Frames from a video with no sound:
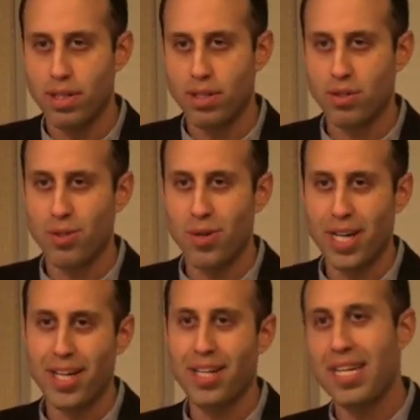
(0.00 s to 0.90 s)
So I
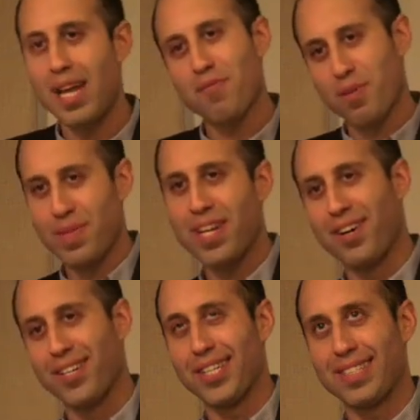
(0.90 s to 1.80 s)
got a name from the
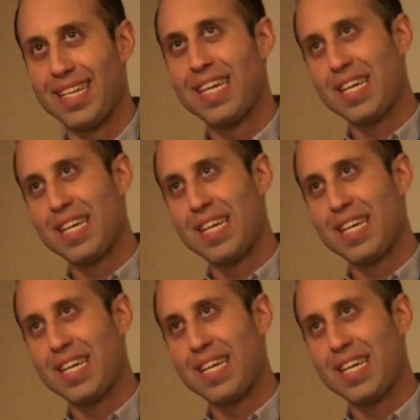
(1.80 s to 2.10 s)
artist